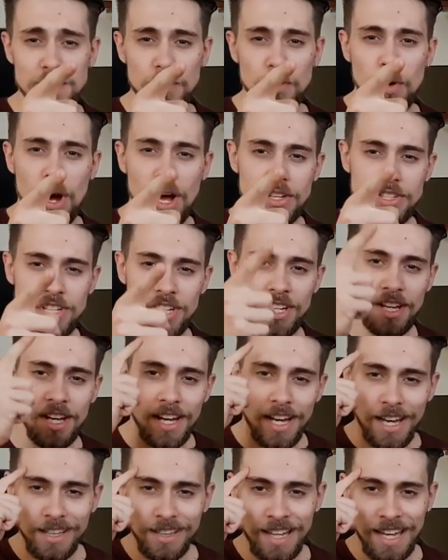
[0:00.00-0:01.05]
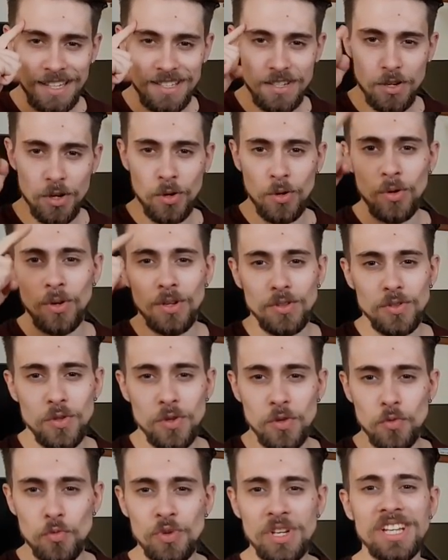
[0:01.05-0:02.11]
for watching, and let's go to
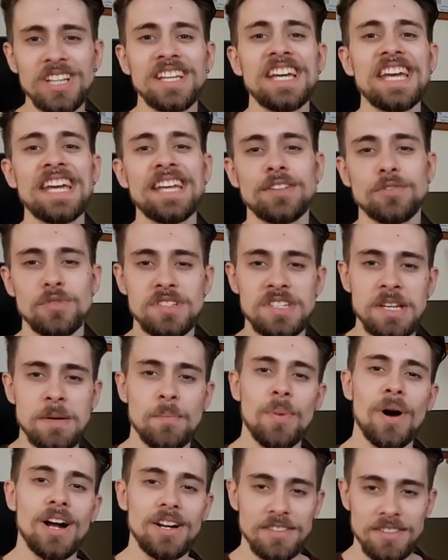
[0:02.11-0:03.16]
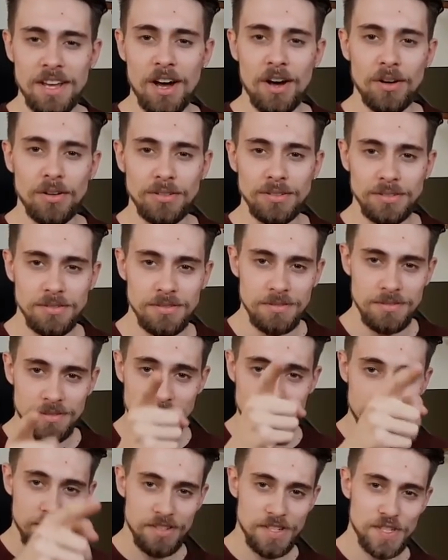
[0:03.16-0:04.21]
the really interesting part now.
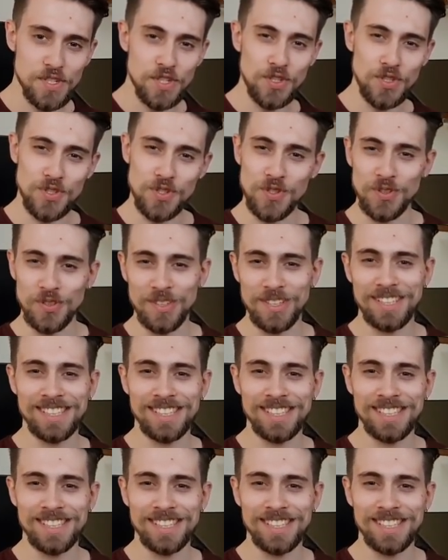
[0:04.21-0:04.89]
See you soon.